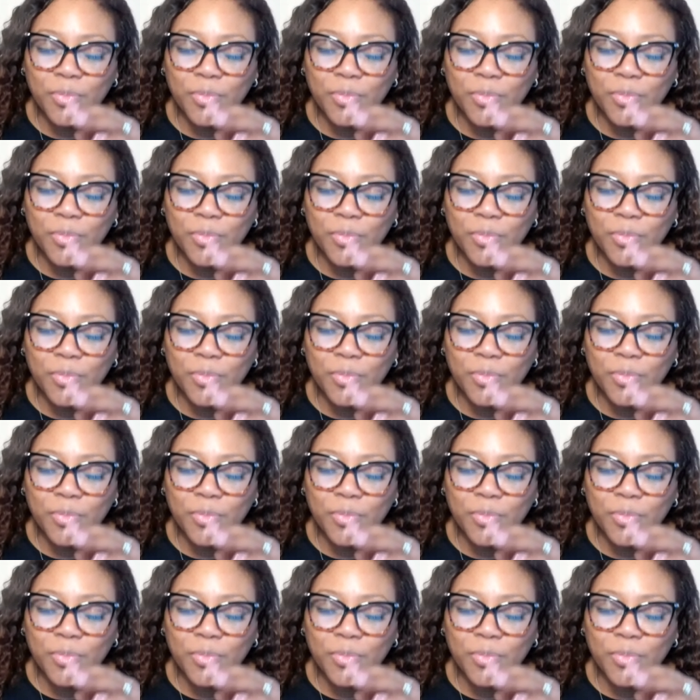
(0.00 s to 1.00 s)
for a
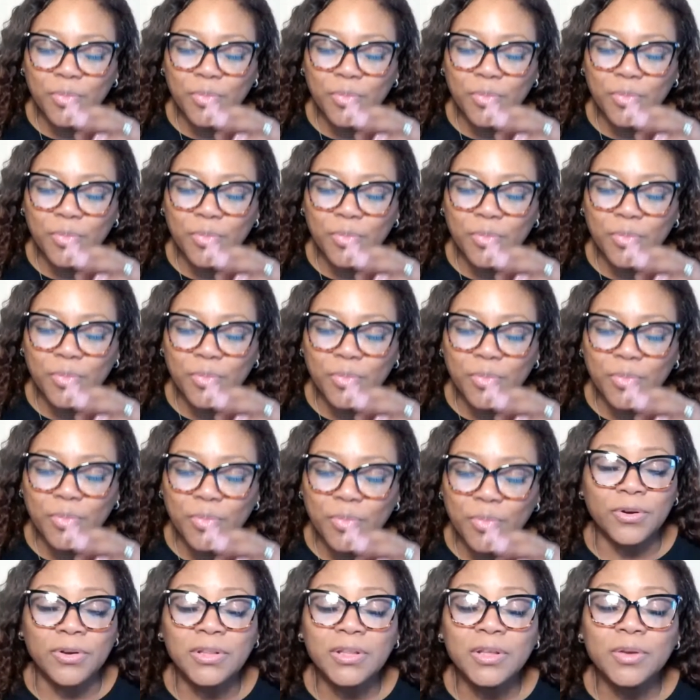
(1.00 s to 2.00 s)
company that you're
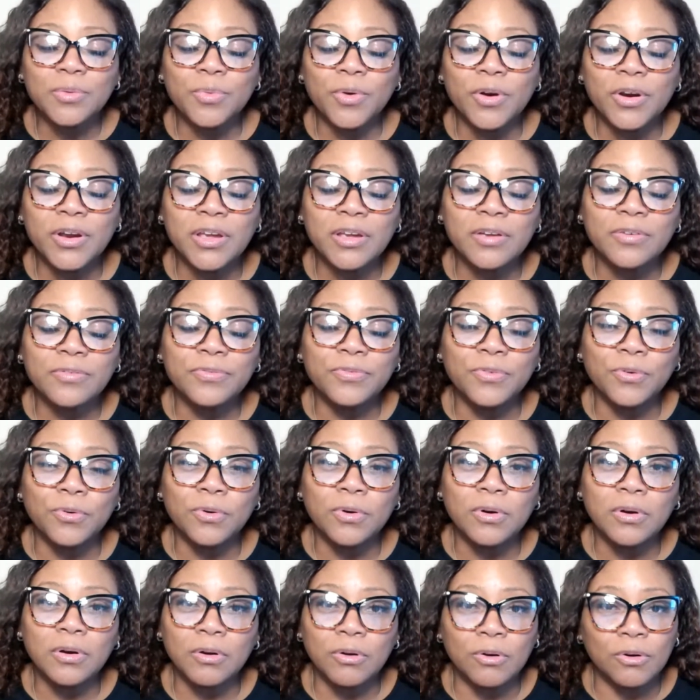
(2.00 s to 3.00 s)
currently working
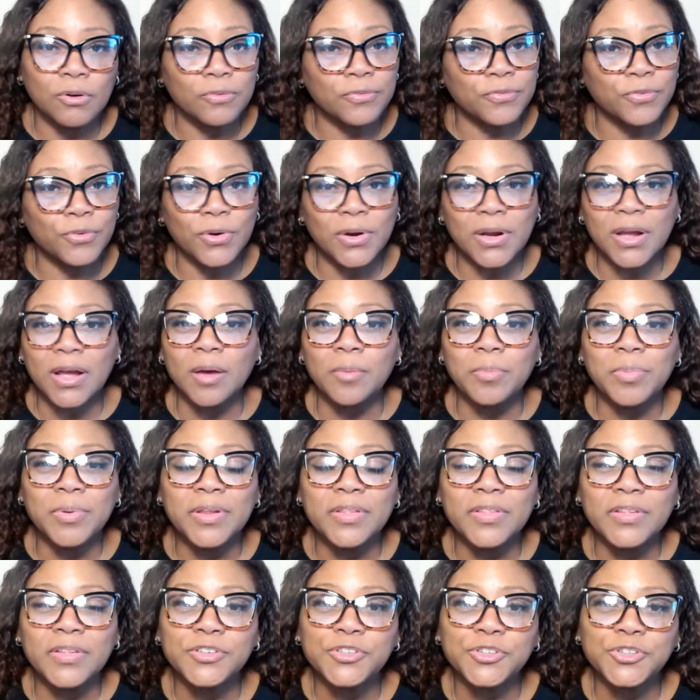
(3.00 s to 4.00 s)
for or for a company
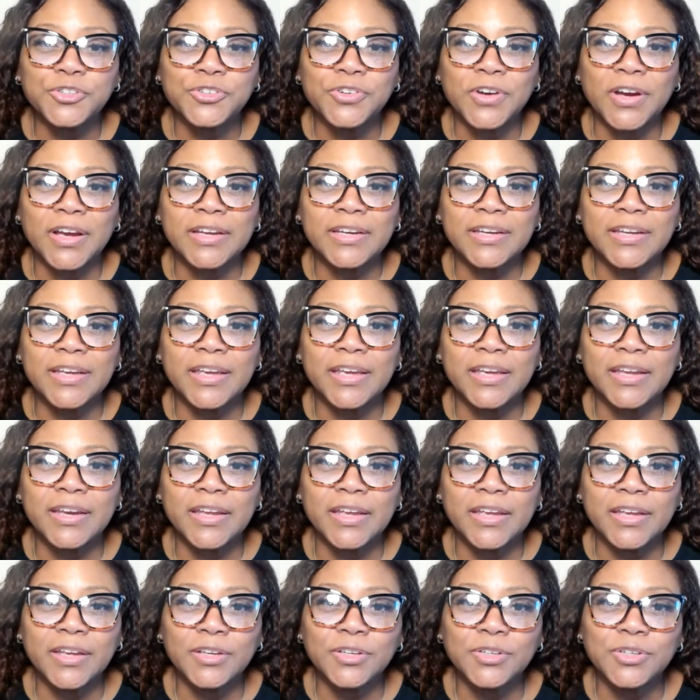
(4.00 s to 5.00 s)
that you're trying to get
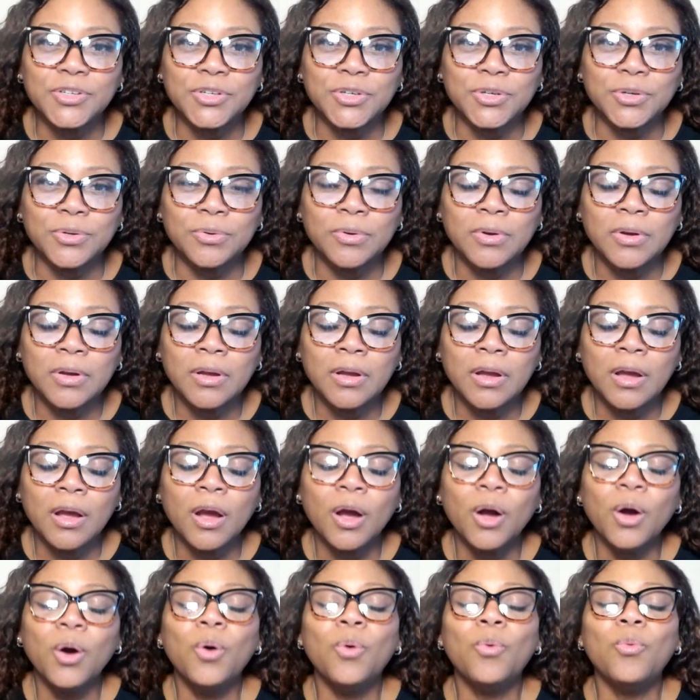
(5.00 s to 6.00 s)
into.
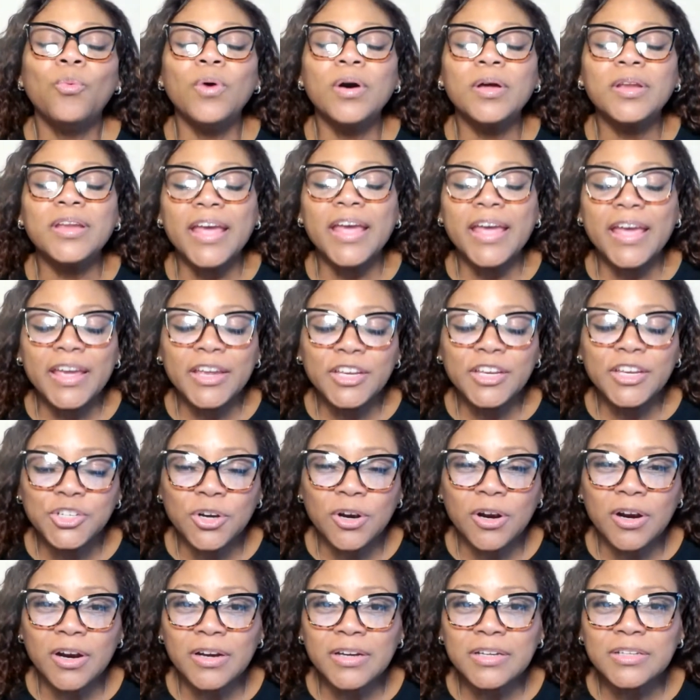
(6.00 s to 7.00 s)
What
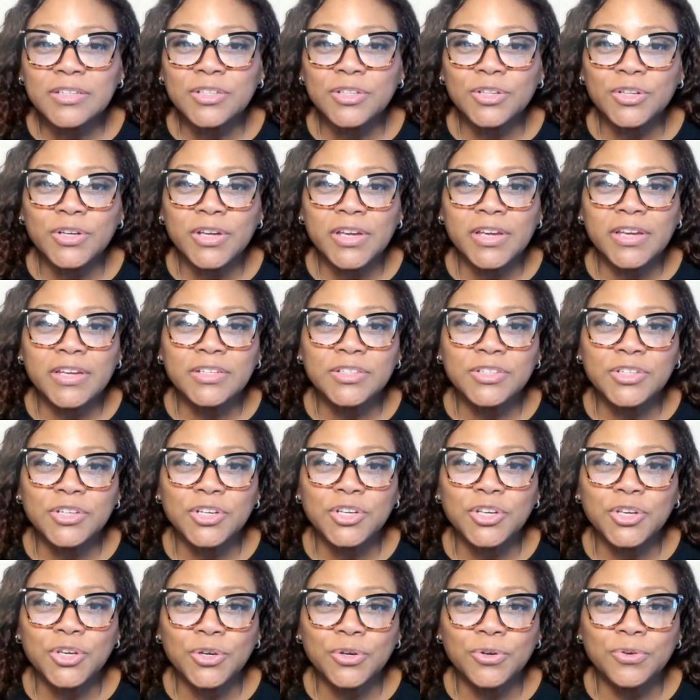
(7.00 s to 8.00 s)
HR is looking to
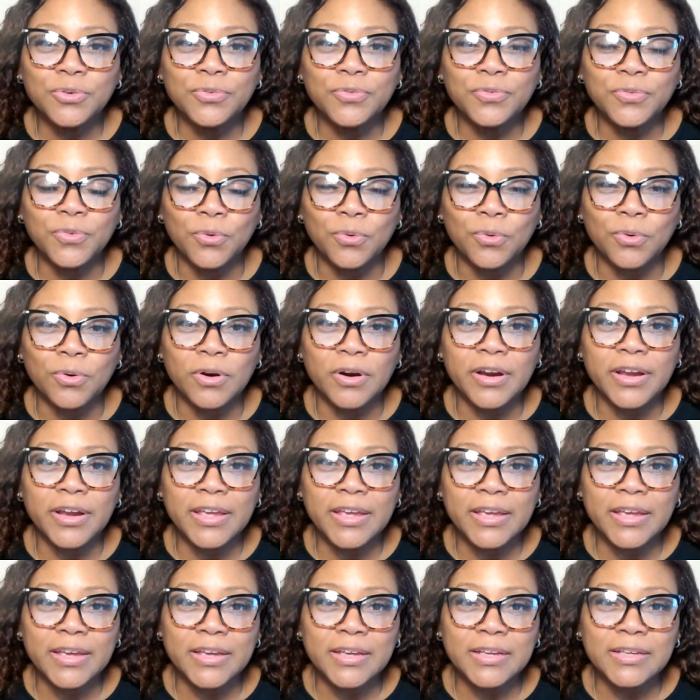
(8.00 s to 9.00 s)
you for
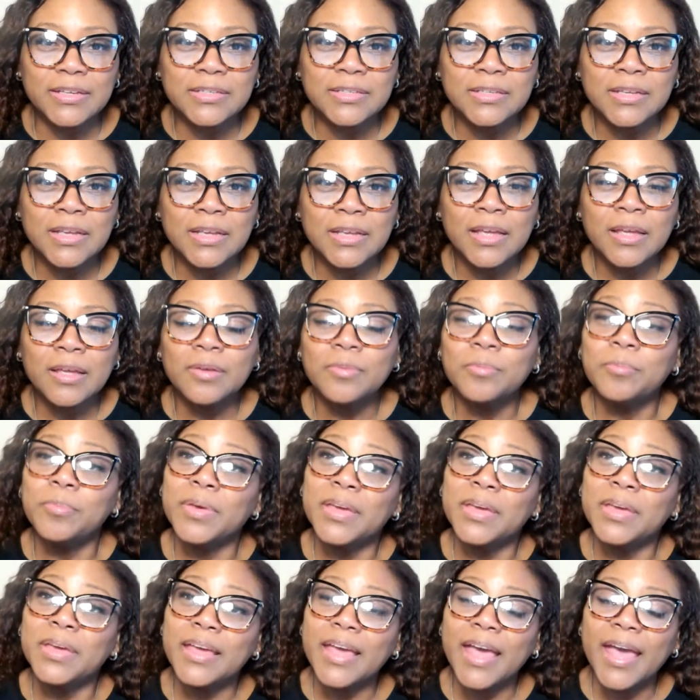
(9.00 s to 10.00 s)
is
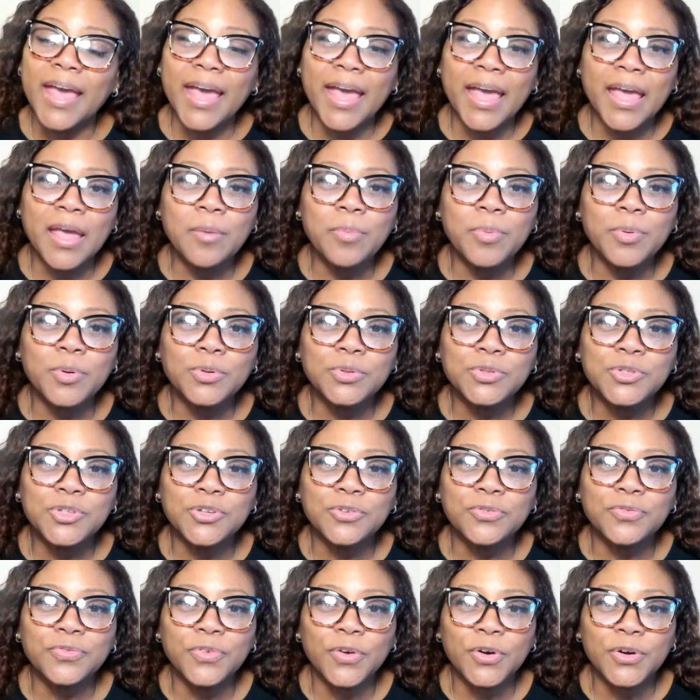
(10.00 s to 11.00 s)
being able to,
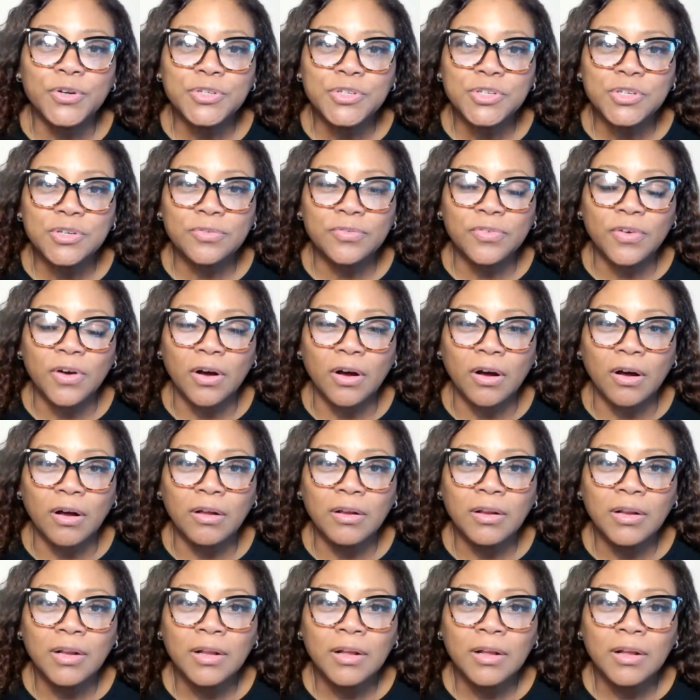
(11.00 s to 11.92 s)
first of all,